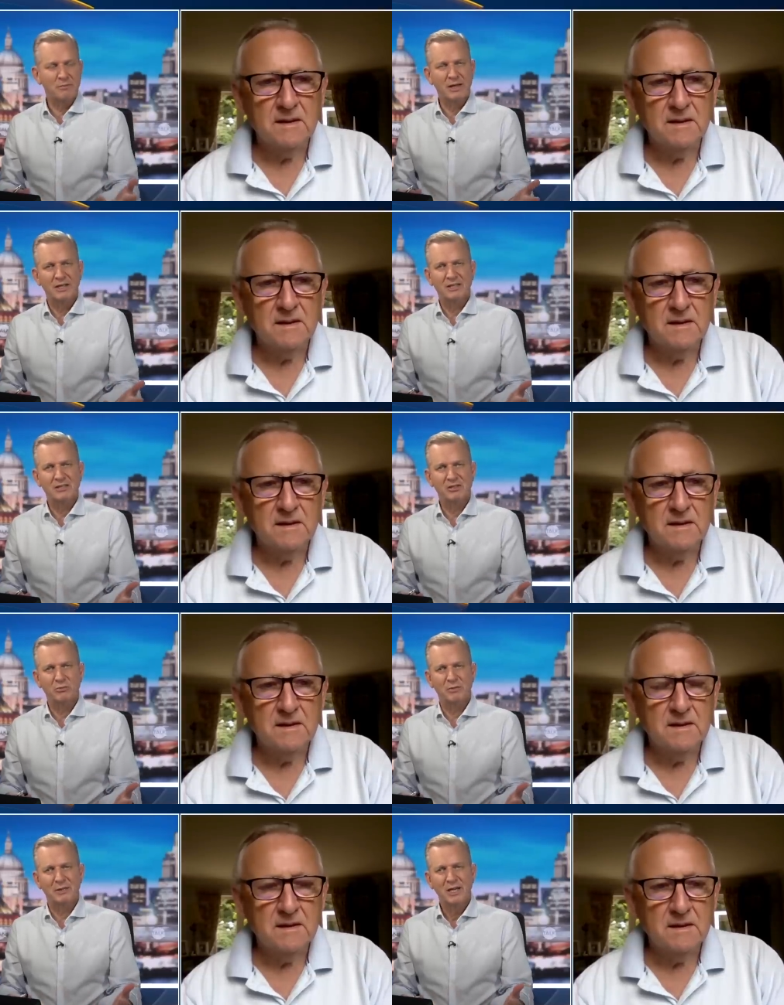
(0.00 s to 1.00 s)
Speaker 1: and Benedict's still
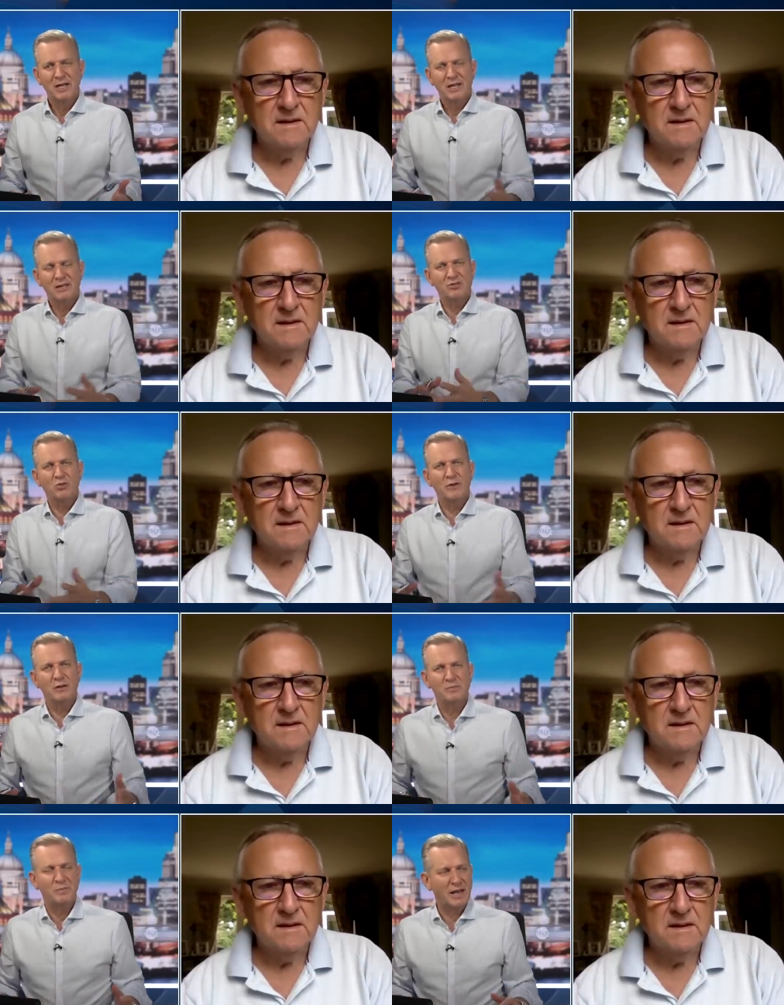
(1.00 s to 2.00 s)
with me, it's
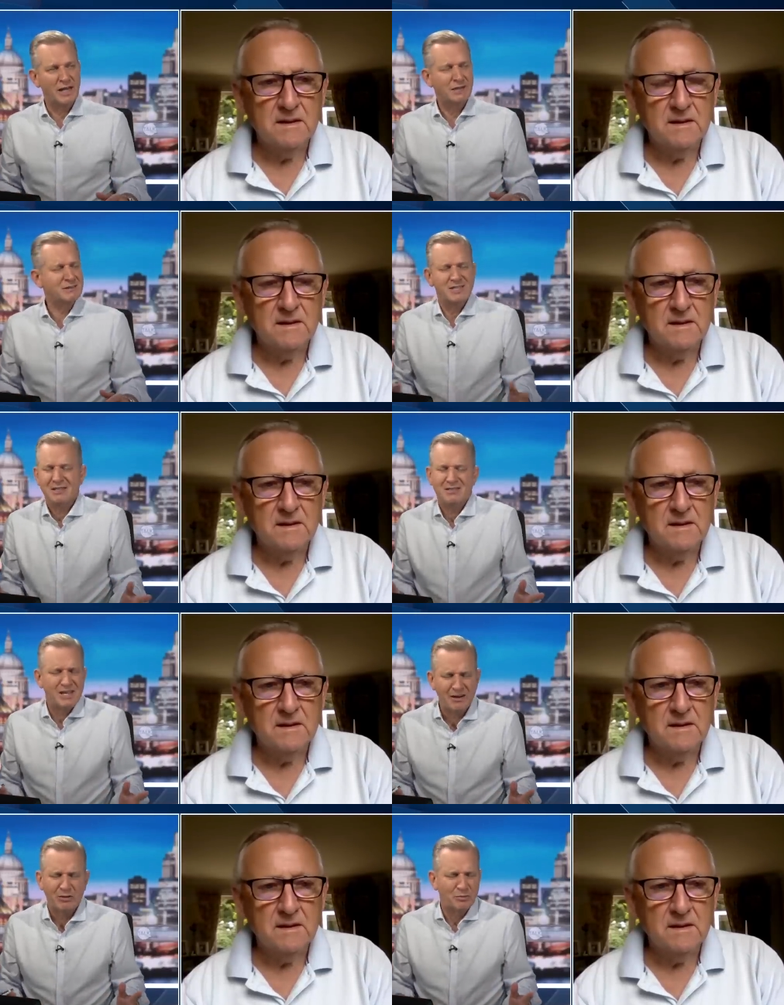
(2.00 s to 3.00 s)
almost played, it sounds
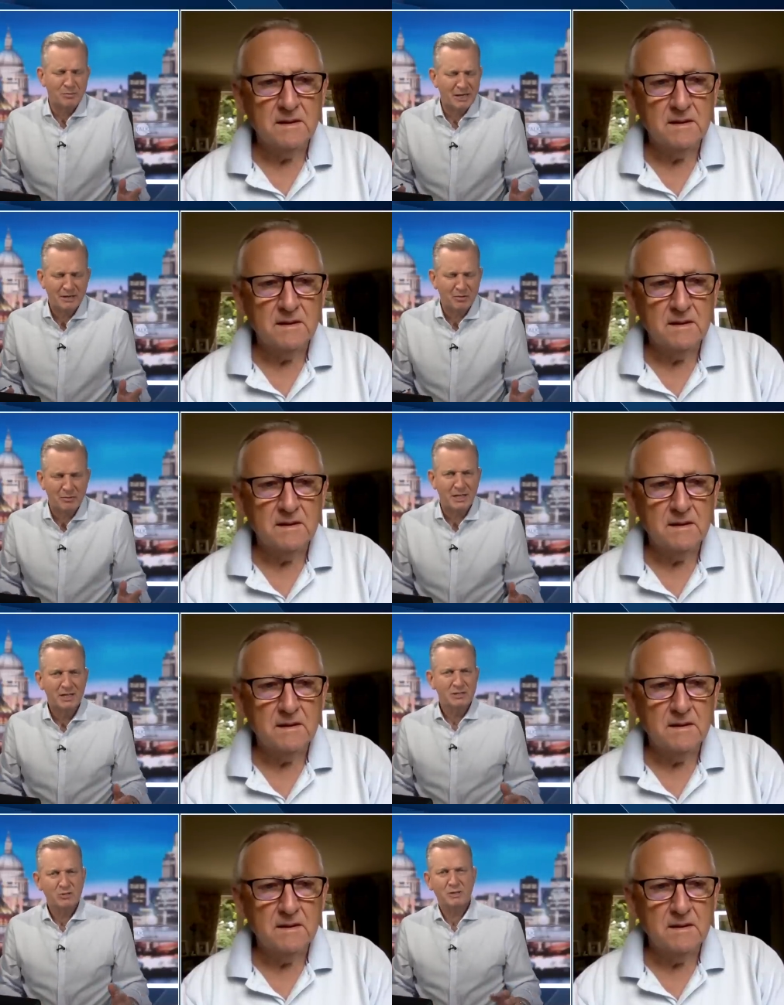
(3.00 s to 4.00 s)
terrible, but I know what I mean.
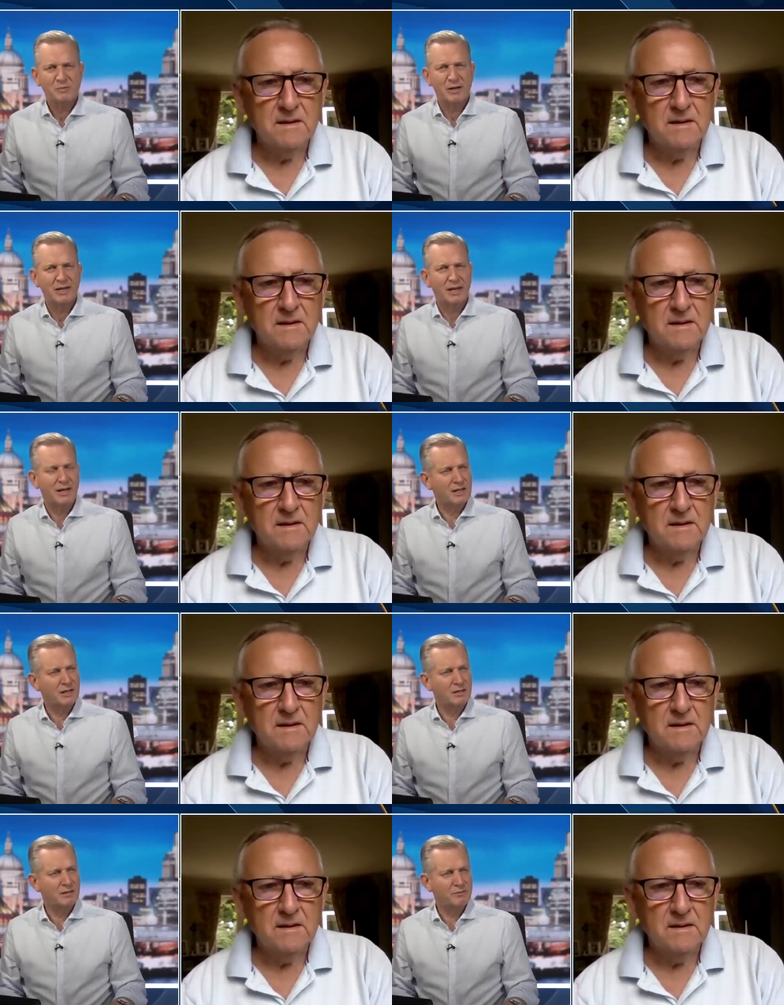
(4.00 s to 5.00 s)
It's almost played out like
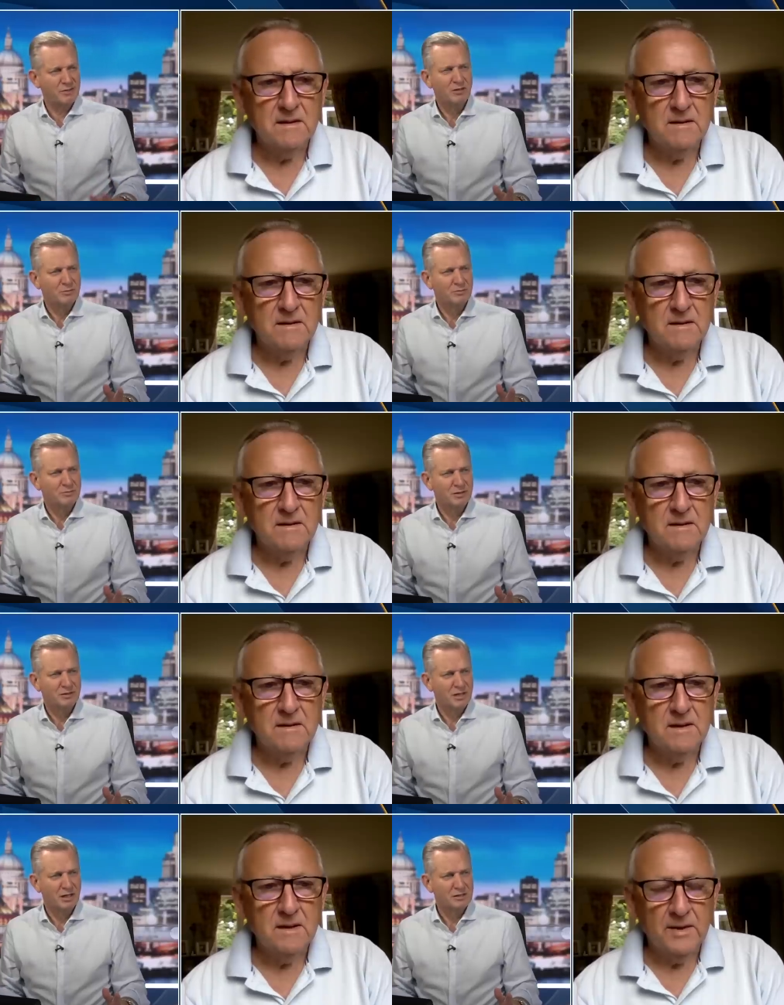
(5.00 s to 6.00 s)
a, a film
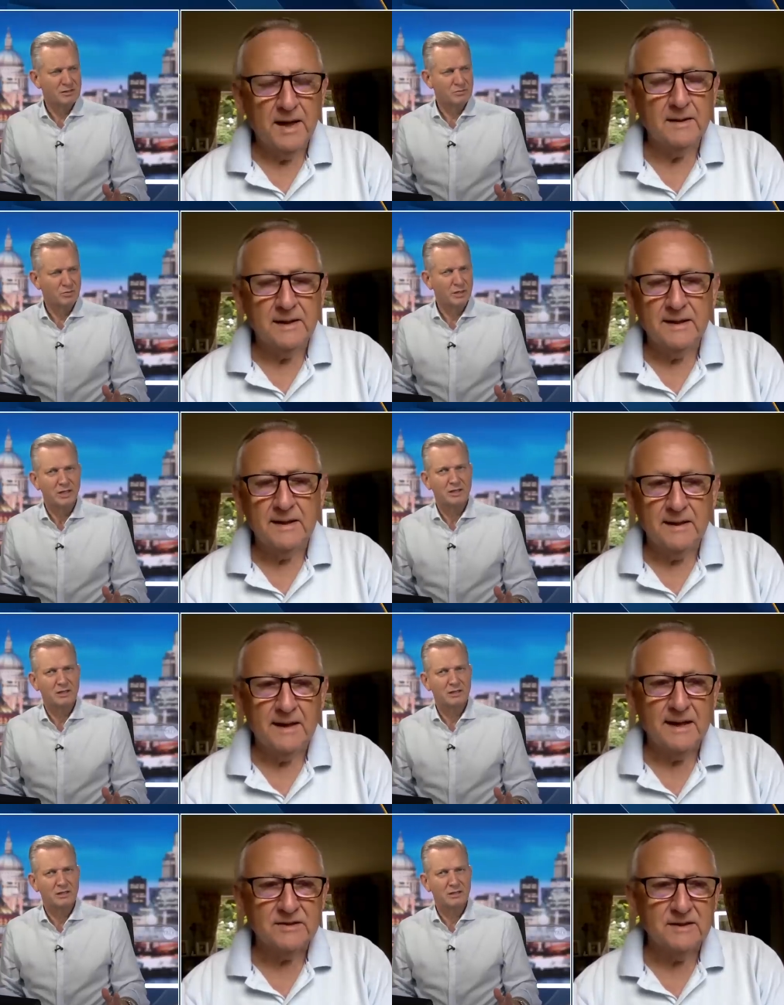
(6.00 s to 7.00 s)
Speaker 2: the last Yeah, it, it,
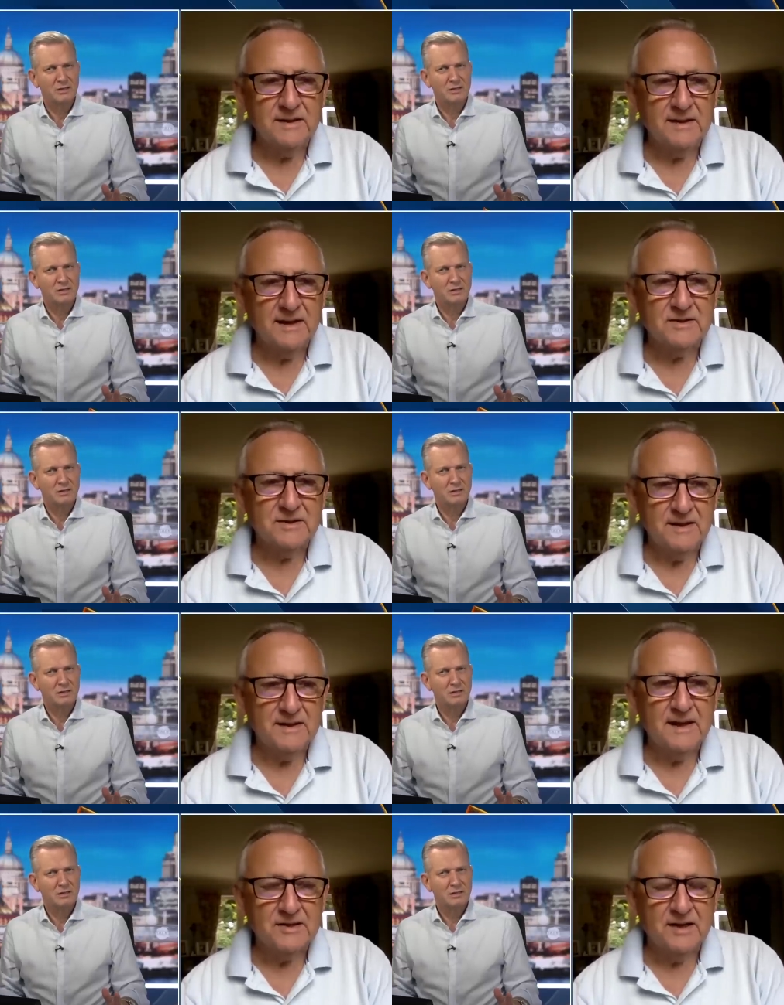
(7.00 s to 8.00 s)
has, it has,
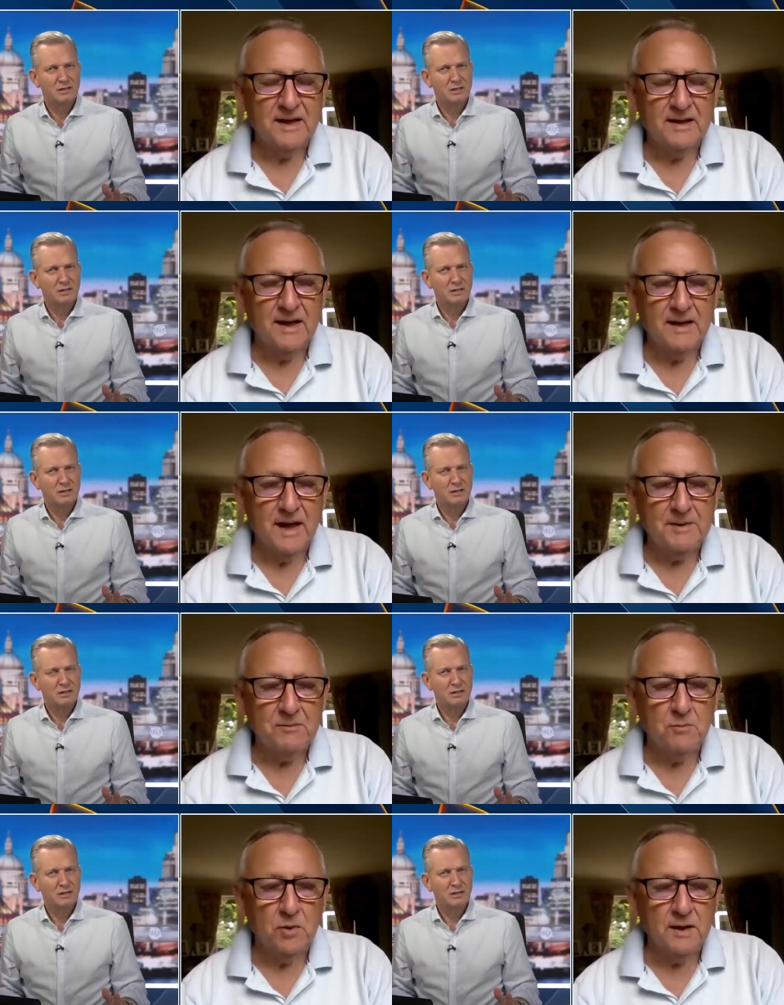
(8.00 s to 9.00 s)
it has. And I, I
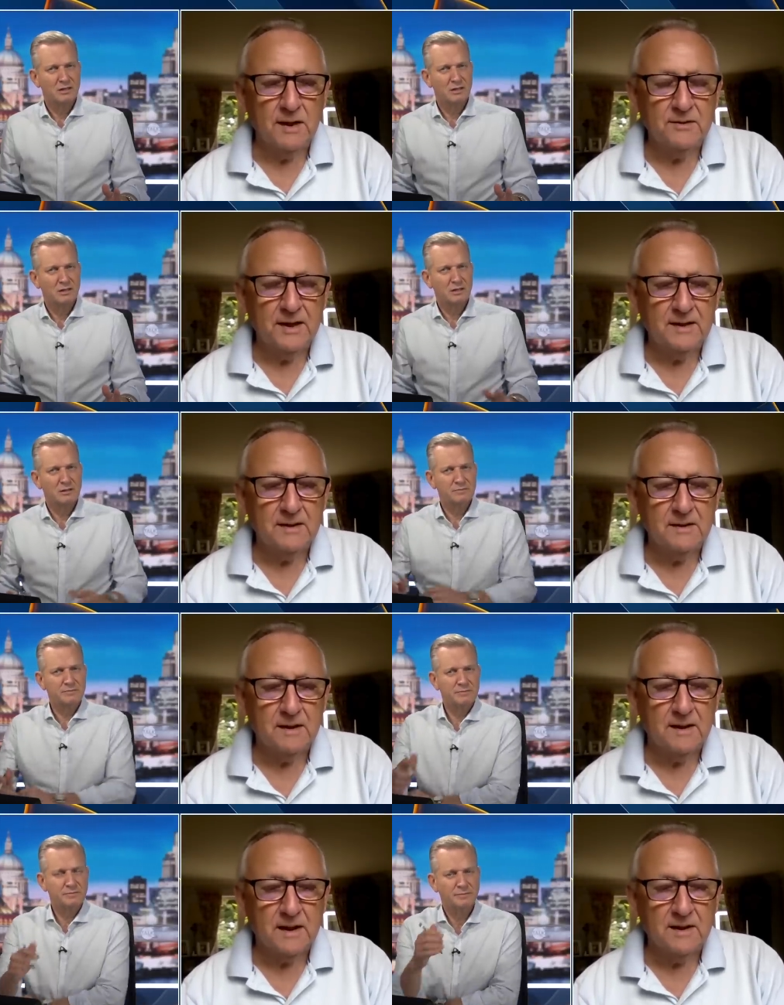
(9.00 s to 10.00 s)
mean, what I think
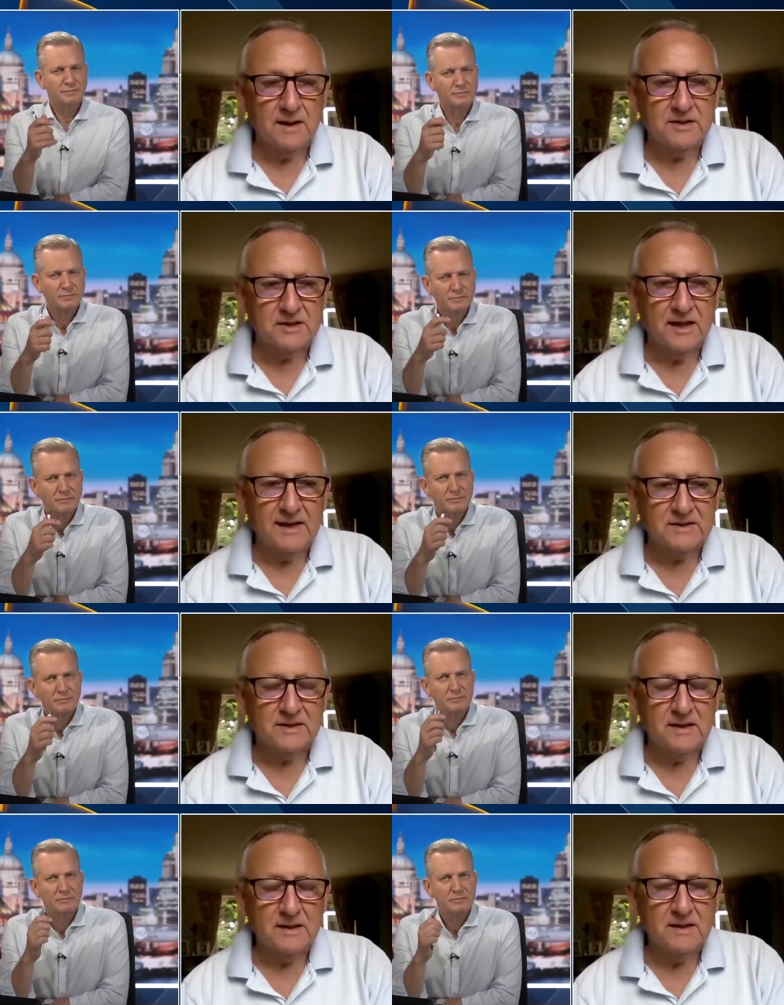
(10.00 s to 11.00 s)
I'd like to say
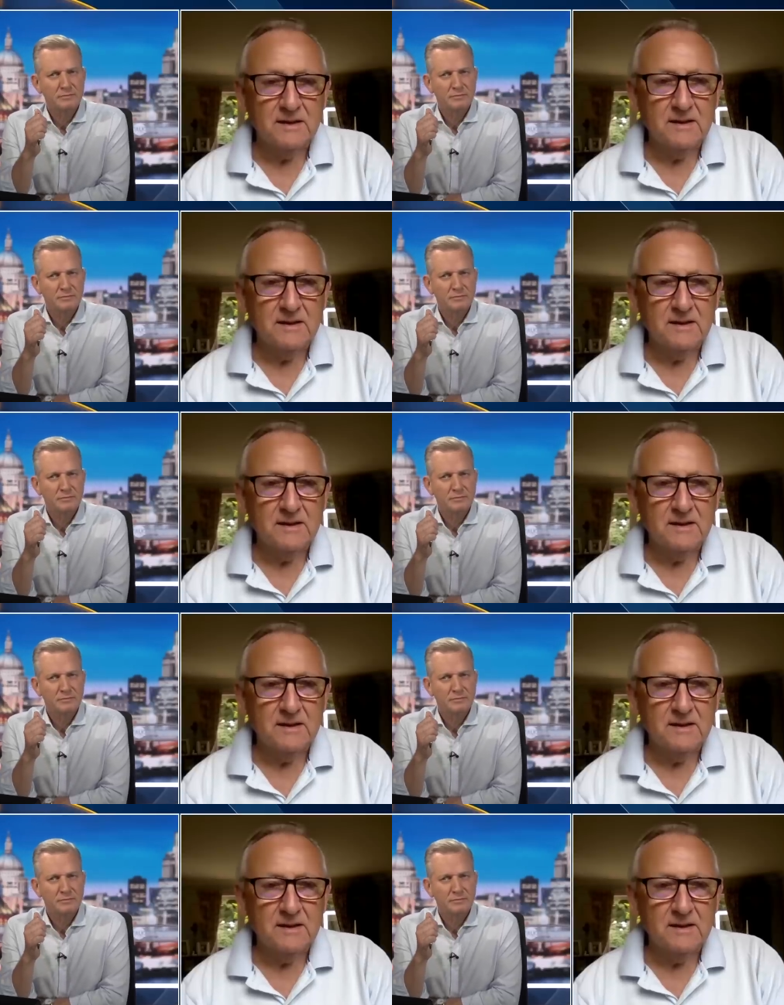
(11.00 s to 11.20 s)
is that